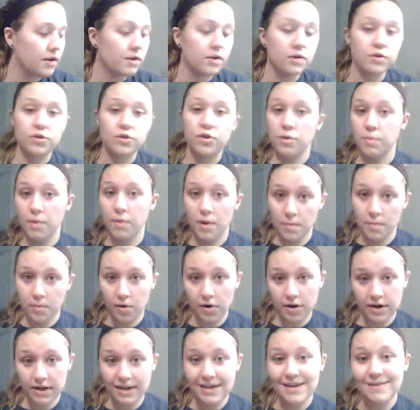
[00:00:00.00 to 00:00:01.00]
super
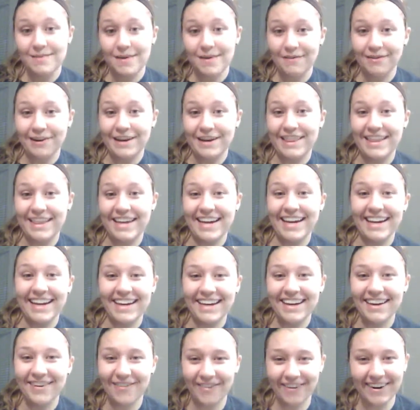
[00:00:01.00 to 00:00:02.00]
important to keep
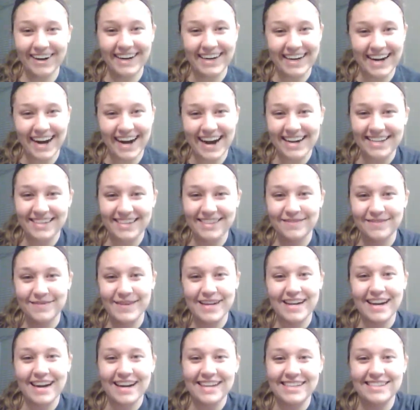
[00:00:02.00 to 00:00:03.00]
everything organized,
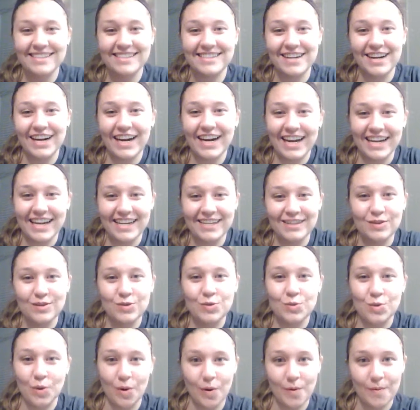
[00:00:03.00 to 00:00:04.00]
because there is
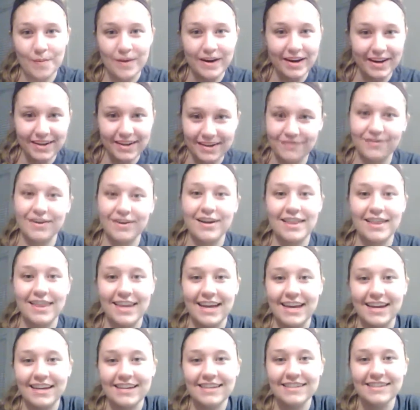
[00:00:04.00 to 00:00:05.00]
so many different
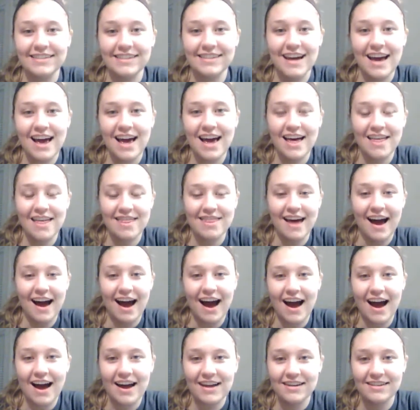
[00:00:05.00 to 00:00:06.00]
things
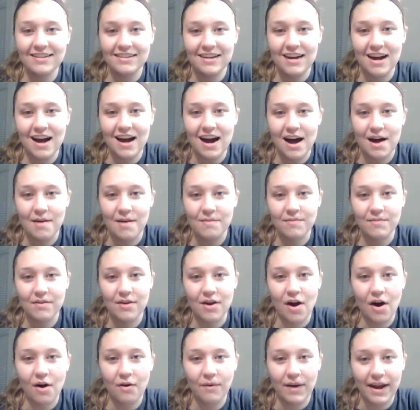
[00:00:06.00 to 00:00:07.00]
that
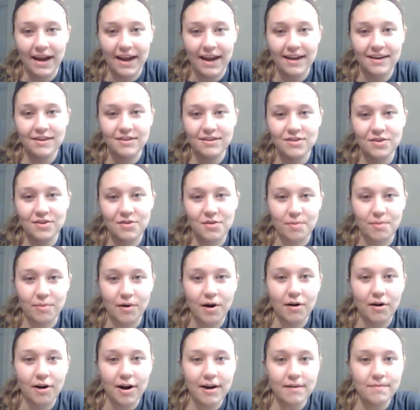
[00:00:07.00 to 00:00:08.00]
go into the
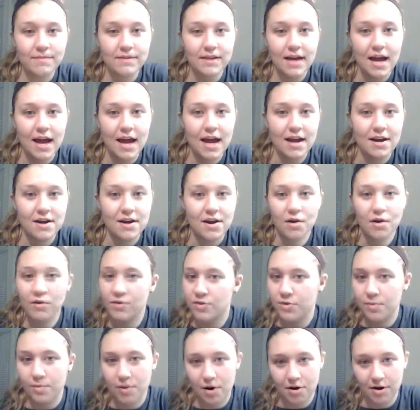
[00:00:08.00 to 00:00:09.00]
programs, and no
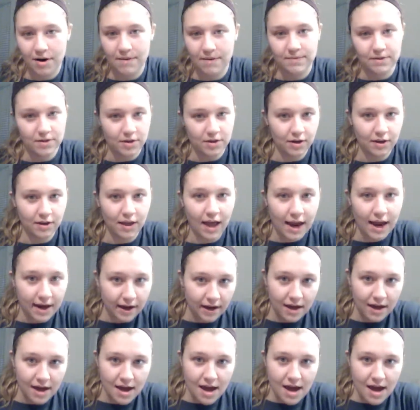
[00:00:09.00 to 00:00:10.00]
2 programs are alike.